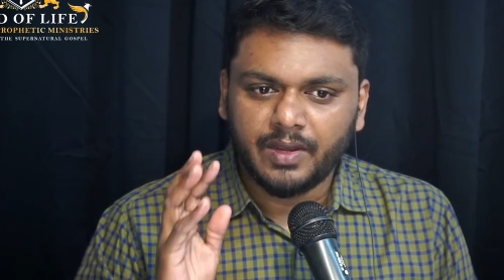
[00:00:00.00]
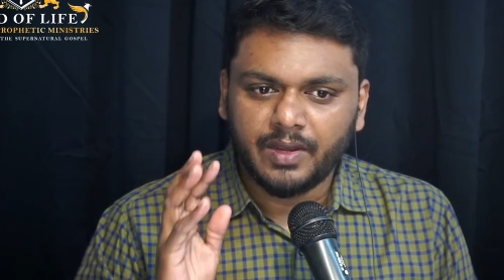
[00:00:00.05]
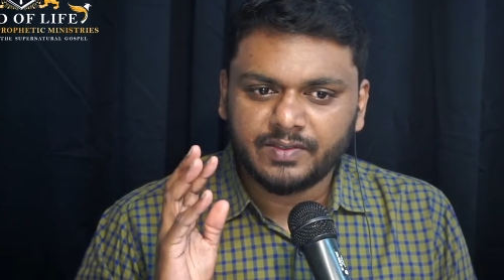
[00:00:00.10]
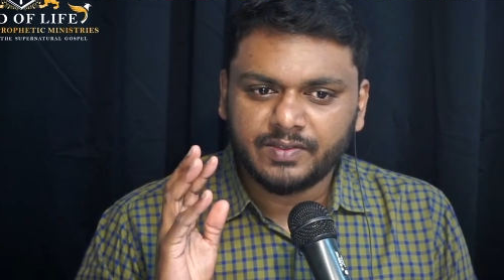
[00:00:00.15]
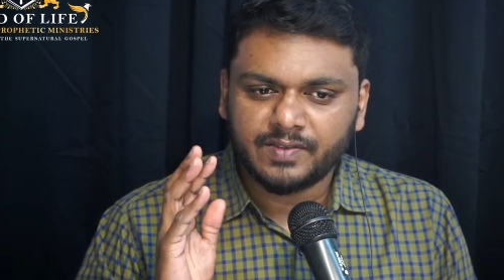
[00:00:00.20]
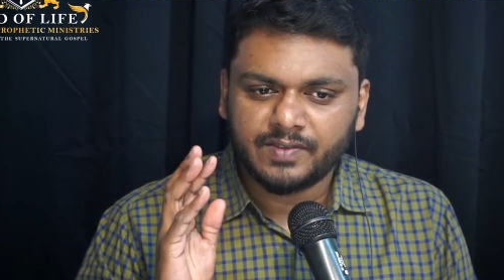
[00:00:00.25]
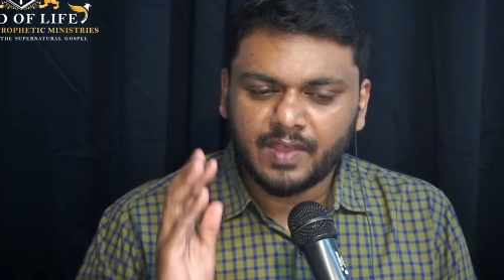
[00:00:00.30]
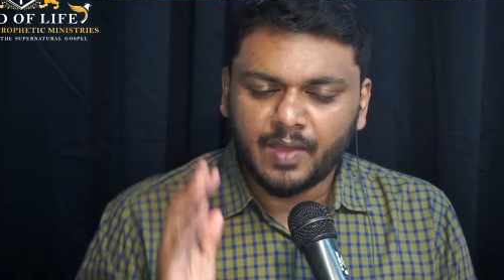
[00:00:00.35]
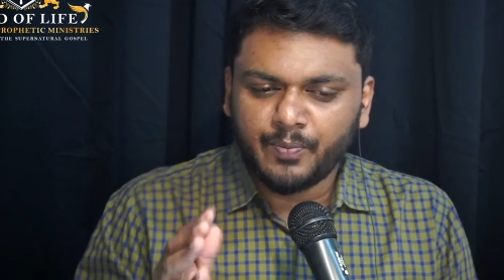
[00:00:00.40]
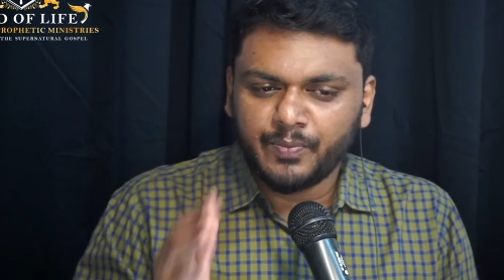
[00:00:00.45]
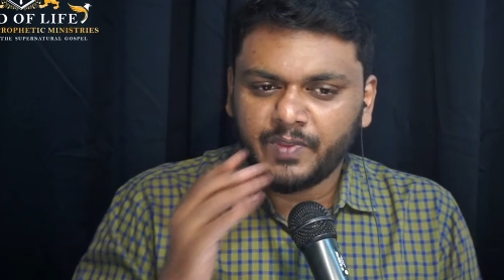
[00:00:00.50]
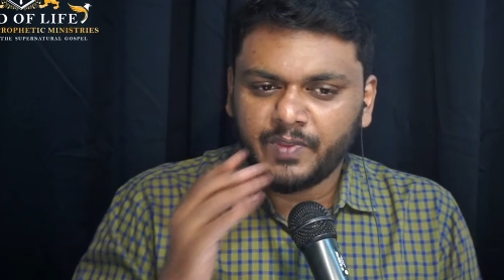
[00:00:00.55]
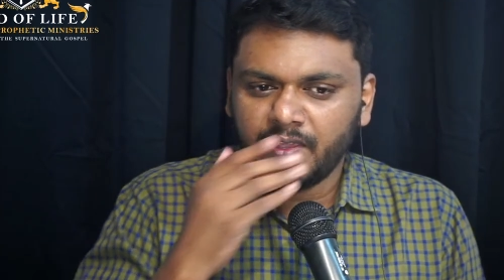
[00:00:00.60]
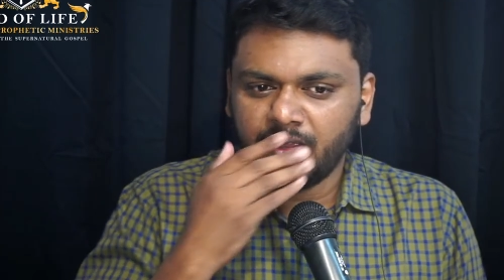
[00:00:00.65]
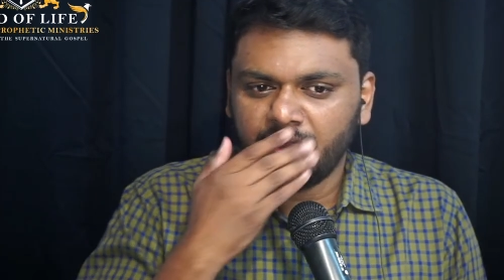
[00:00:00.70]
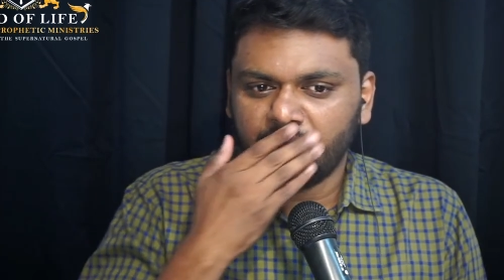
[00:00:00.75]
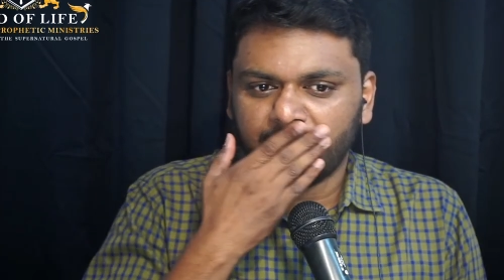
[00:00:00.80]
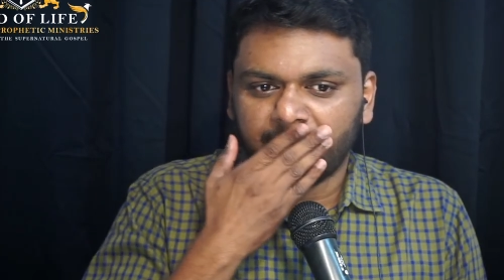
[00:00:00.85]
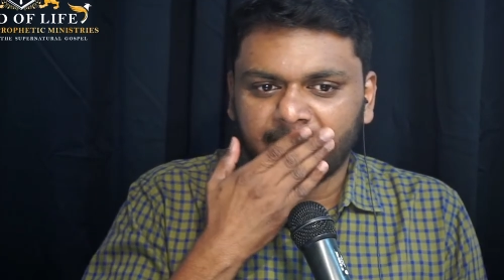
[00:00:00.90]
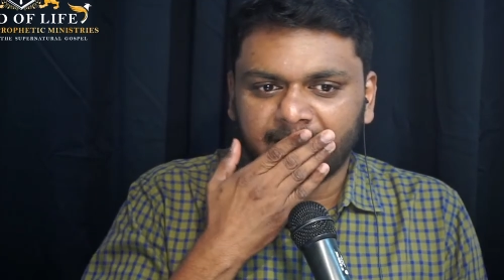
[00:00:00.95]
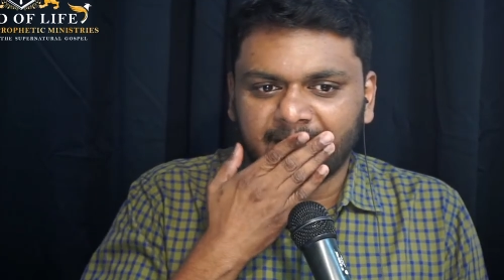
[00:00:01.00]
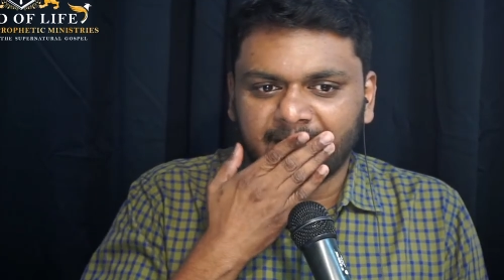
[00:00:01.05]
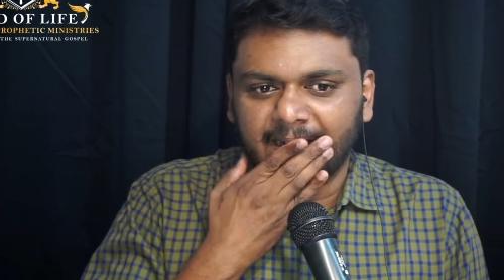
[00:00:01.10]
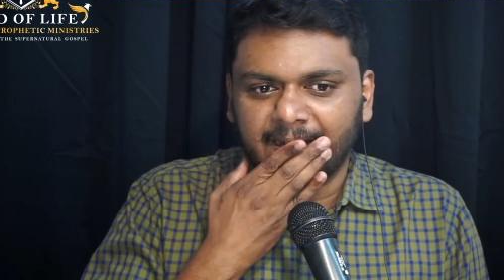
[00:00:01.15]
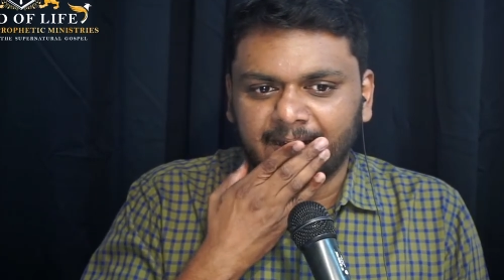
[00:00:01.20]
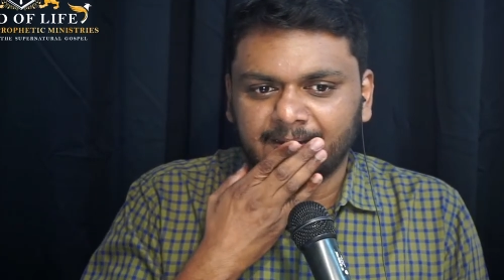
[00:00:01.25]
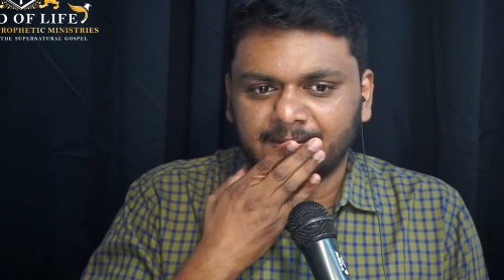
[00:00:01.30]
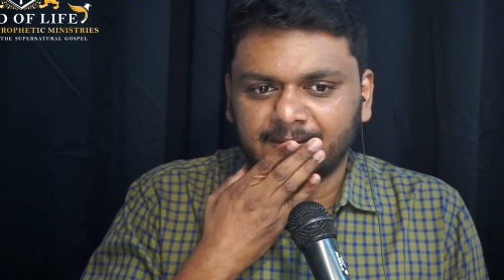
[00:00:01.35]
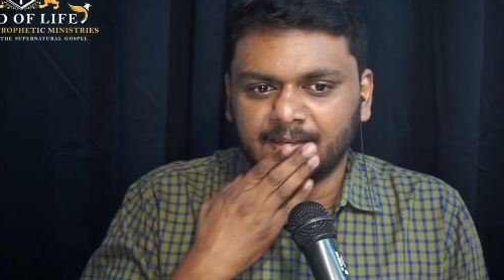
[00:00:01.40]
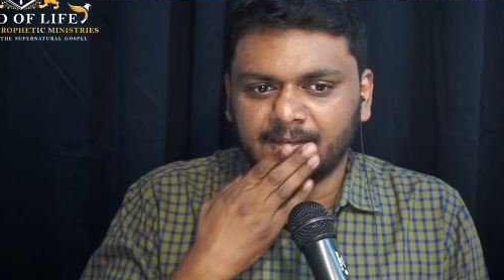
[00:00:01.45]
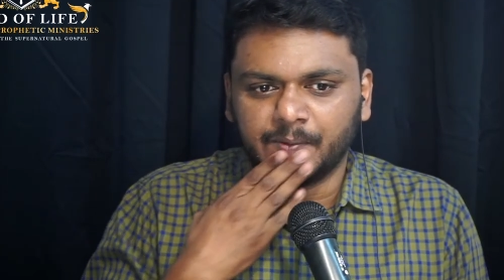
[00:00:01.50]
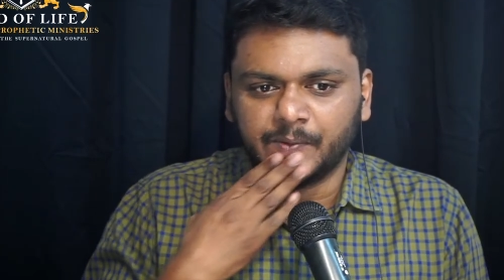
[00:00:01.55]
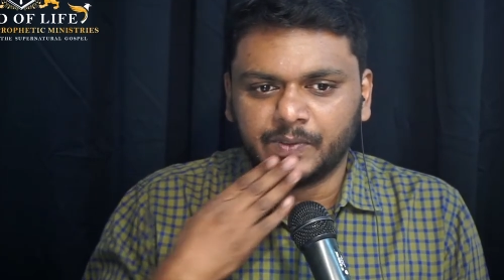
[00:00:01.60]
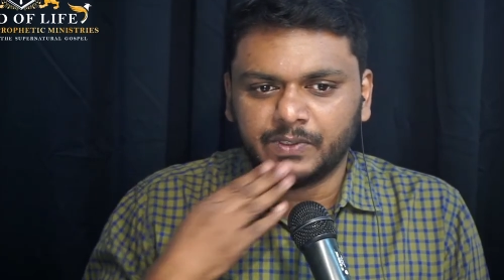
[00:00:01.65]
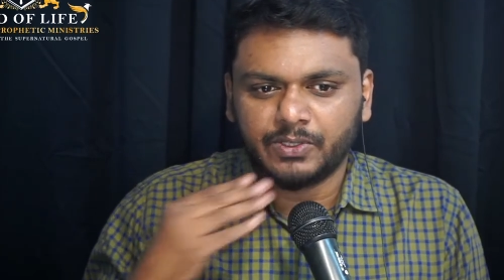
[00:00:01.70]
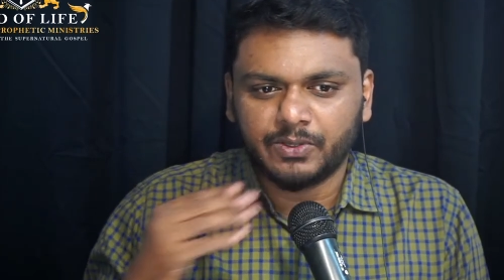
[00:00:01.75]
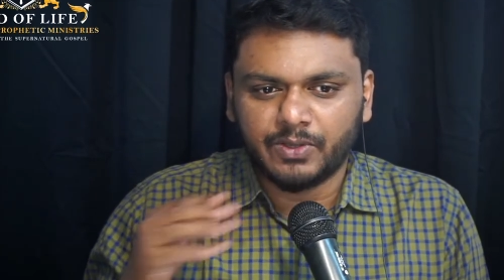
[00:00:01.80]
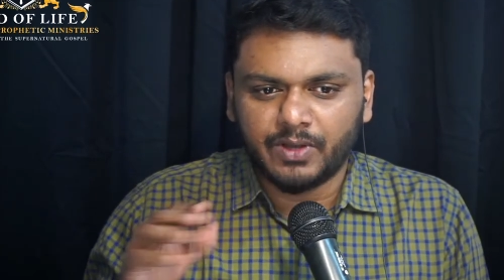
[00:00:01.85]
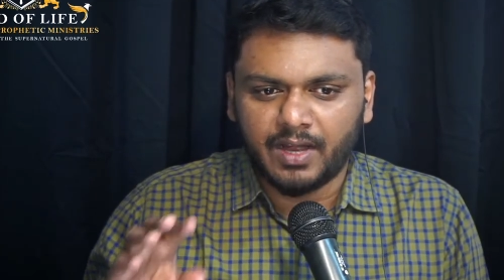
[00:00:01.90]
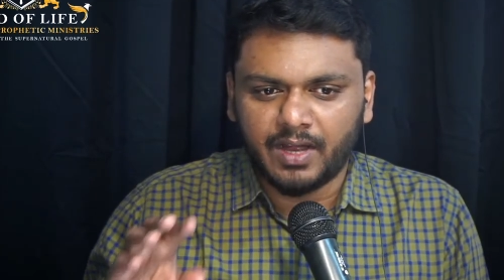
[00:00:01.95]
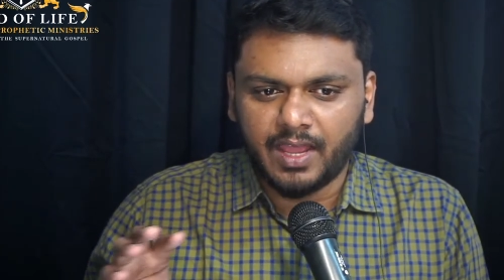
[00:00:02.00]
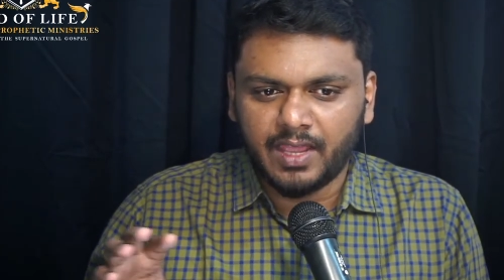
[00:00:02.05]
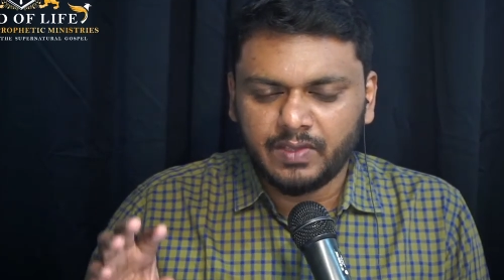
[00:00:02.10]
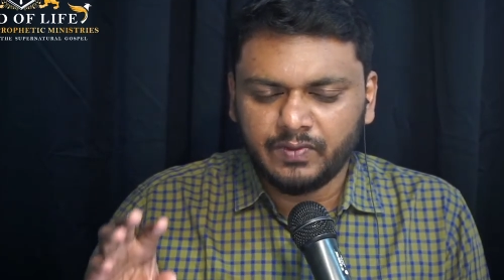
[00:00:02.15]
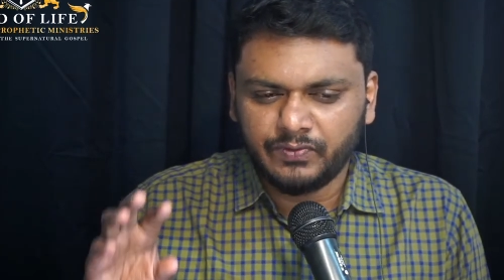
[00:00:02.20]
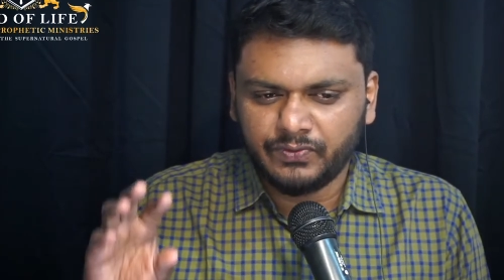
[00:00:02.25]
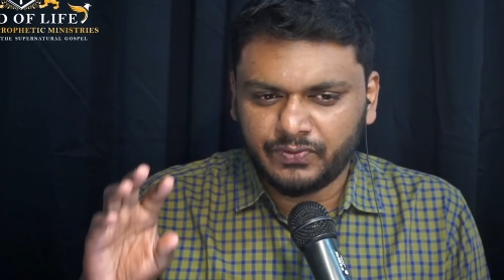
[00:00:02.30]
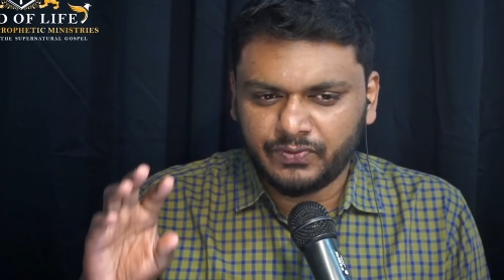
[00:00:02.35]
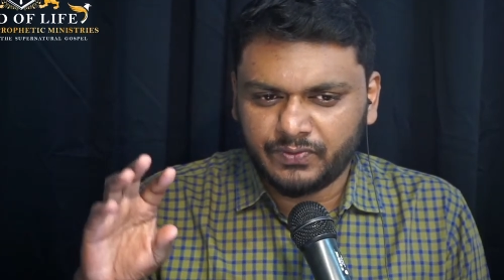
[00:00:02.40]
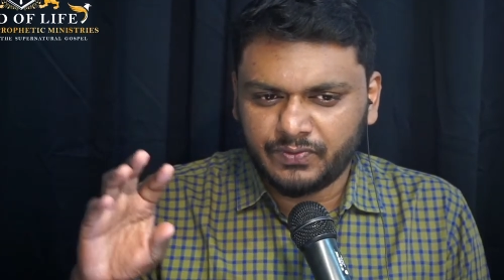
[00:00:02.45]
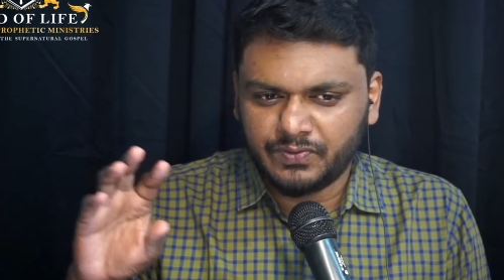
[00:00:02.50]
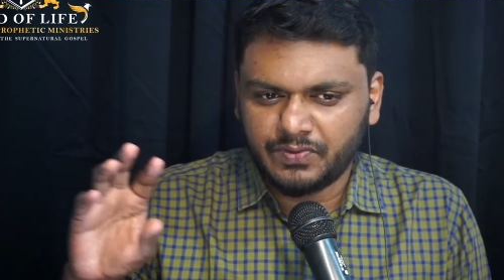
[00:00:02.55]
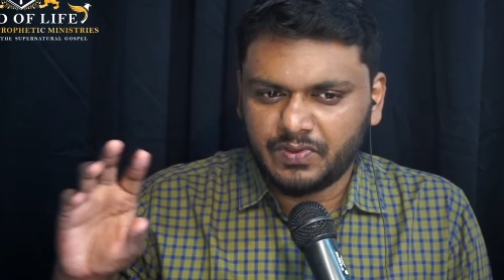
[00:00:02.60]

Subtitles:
There is something connected with your life